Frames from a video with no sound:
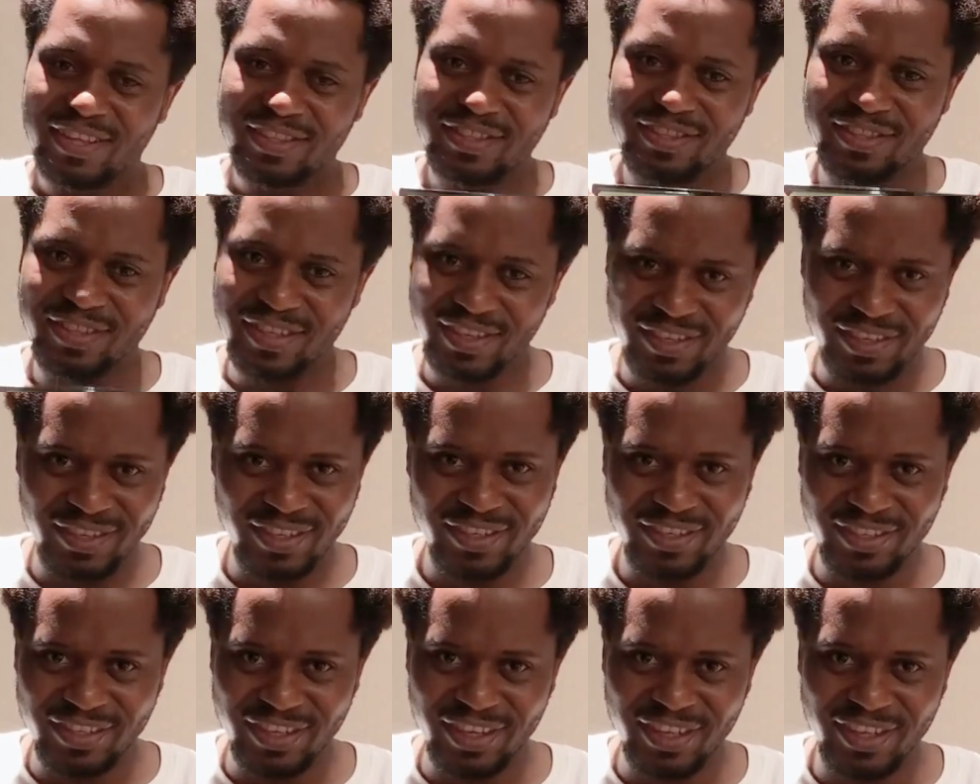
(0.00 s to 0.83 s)
This
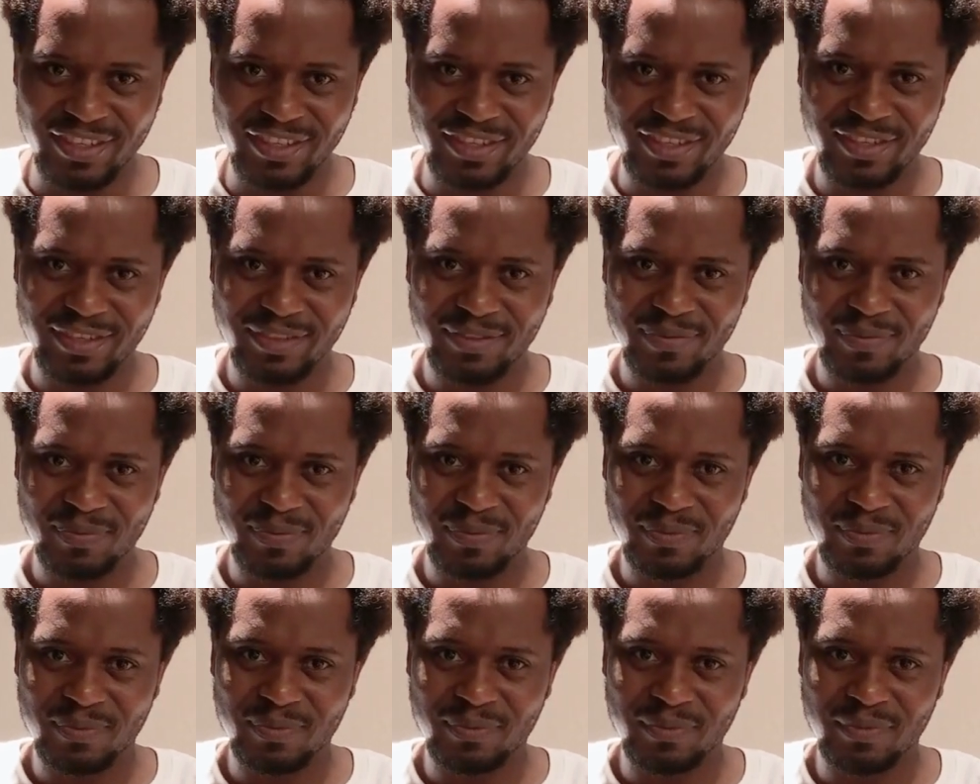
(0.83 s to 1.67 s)
is it.
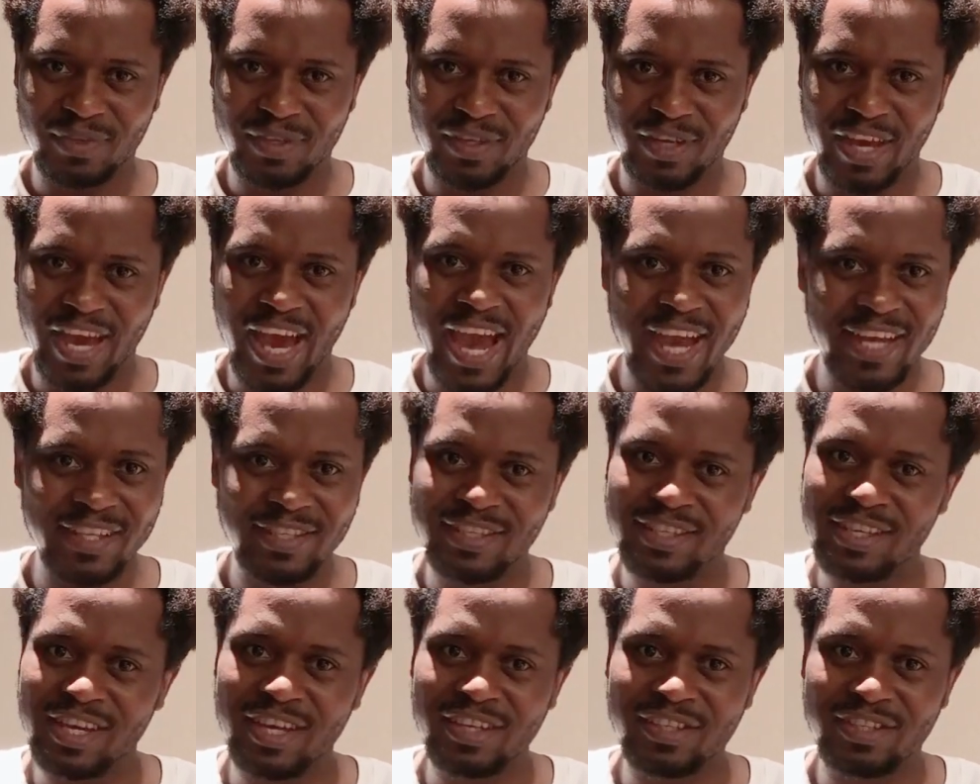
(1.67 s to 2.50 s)
8
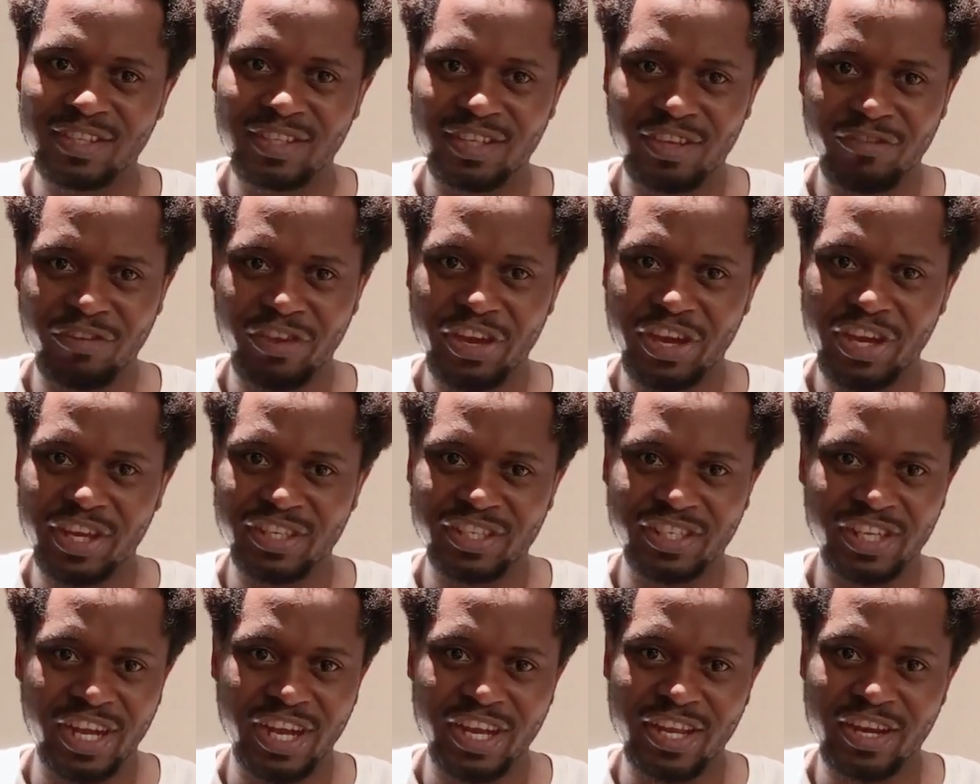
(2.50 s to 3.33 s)
years living in
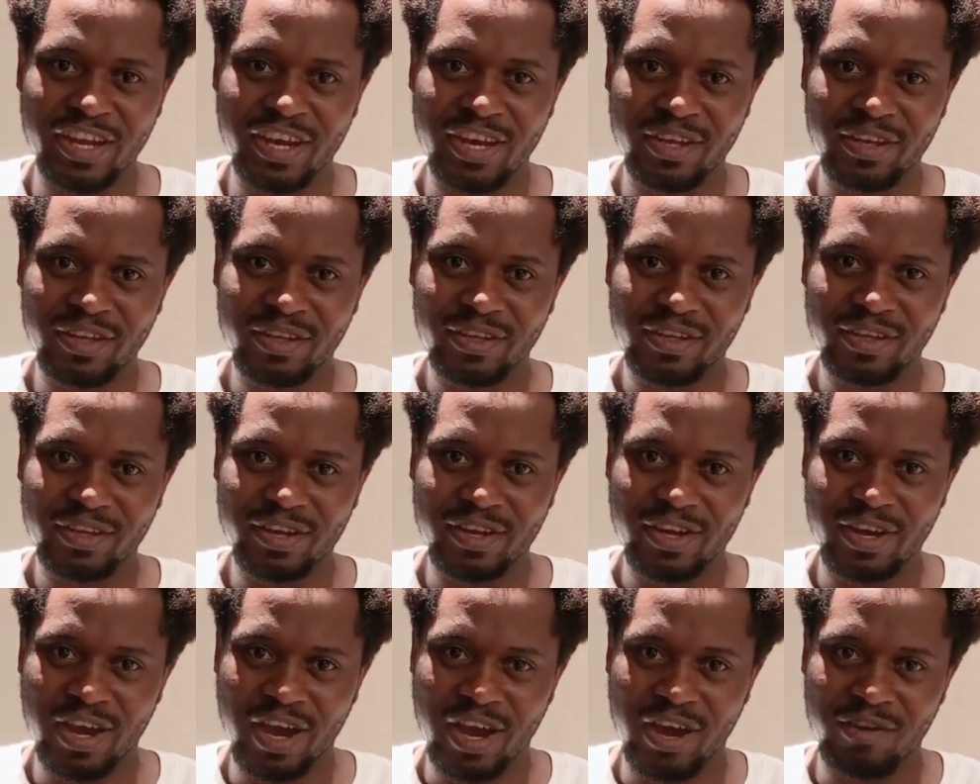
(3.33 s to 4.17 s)
China.
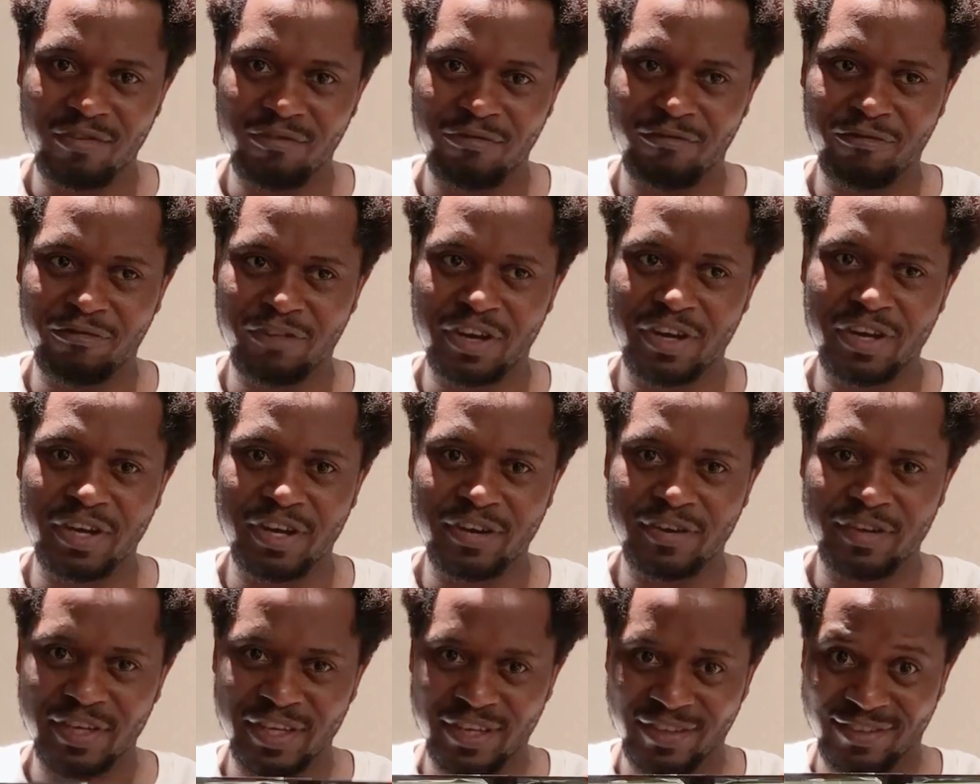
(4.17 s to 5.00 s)
Now
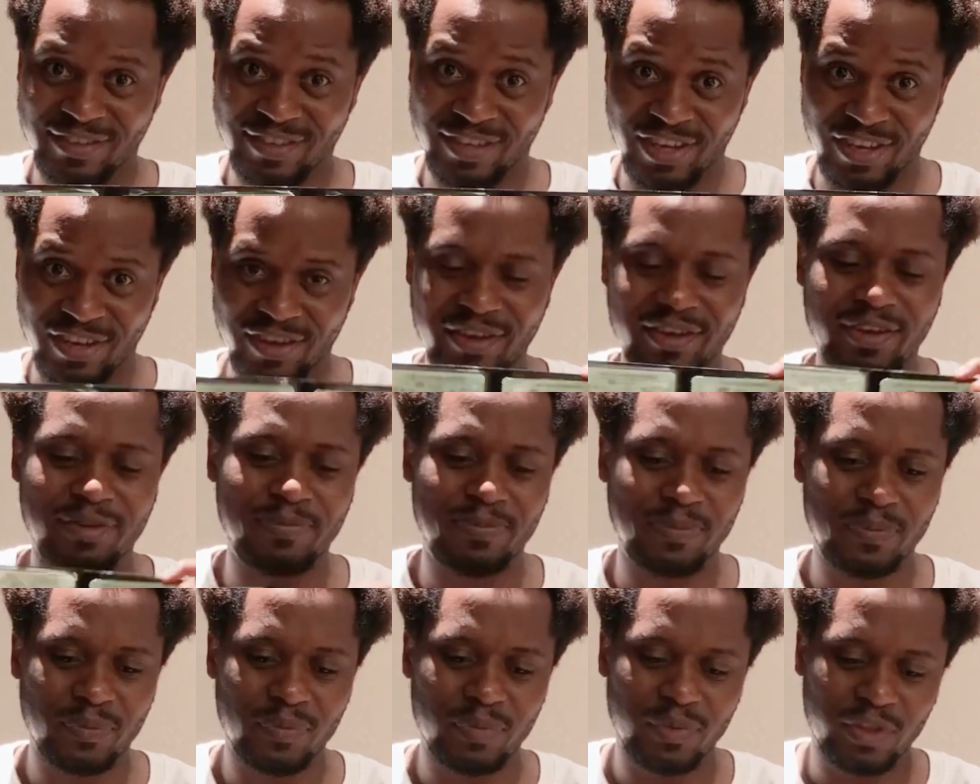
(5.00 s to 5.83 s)
finally it's here.
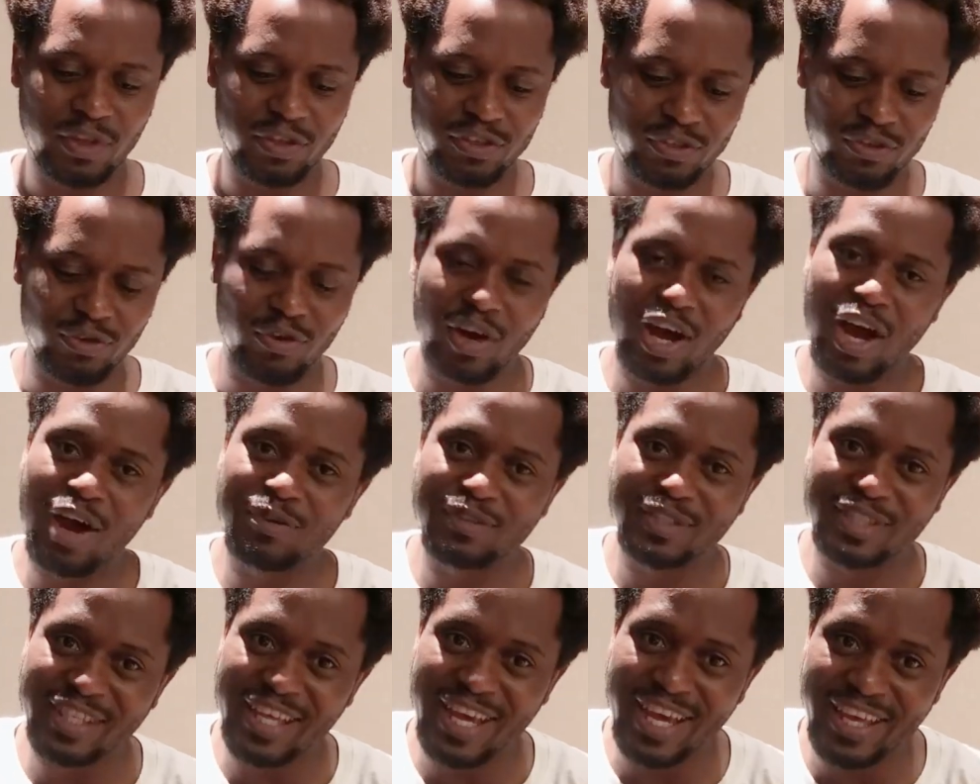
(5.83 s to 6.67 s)
So how
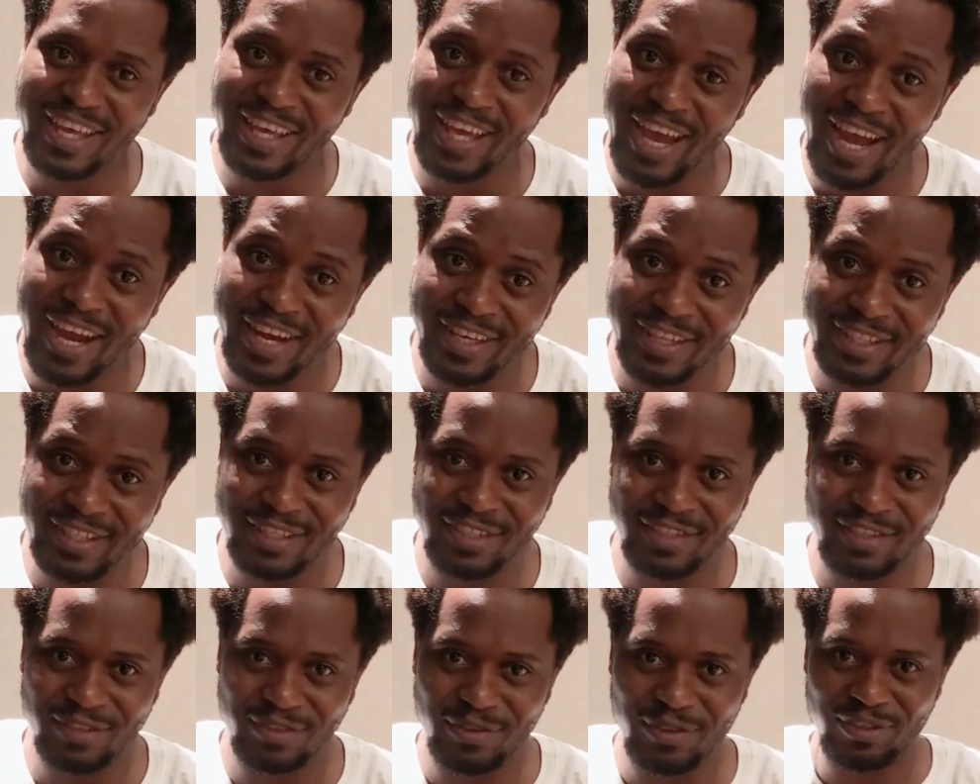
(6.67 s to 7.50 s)
did I get it?
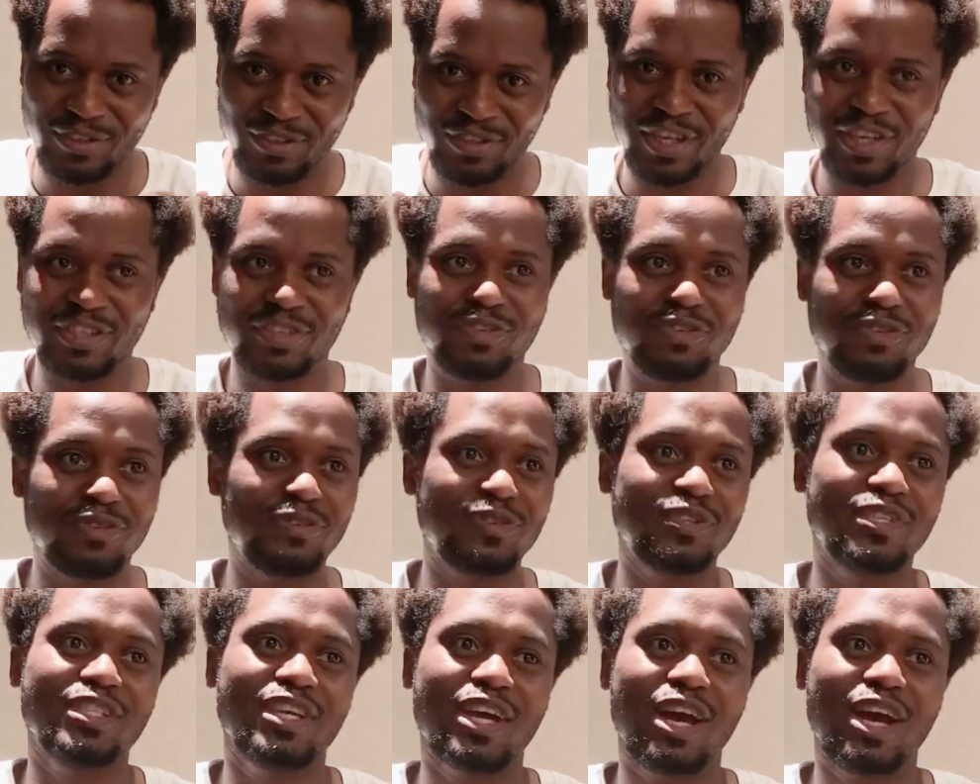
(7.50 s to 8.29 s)
So stay tuned.